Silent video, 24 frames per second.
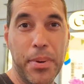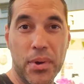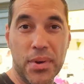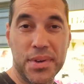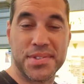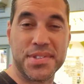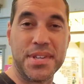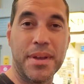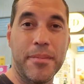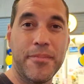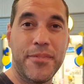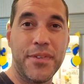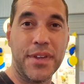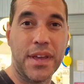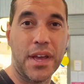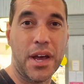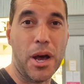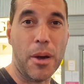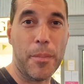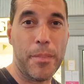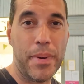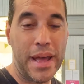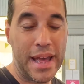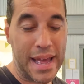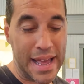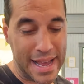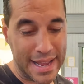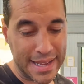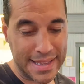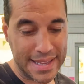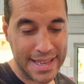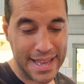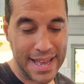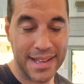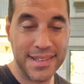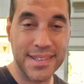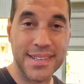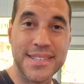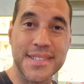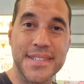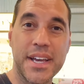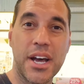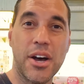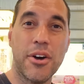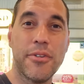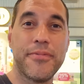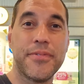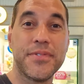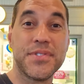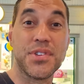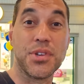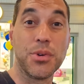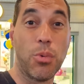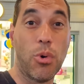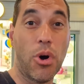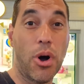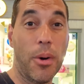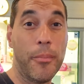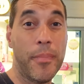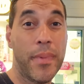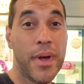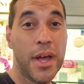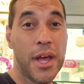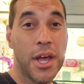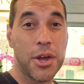book something up and get yourself to one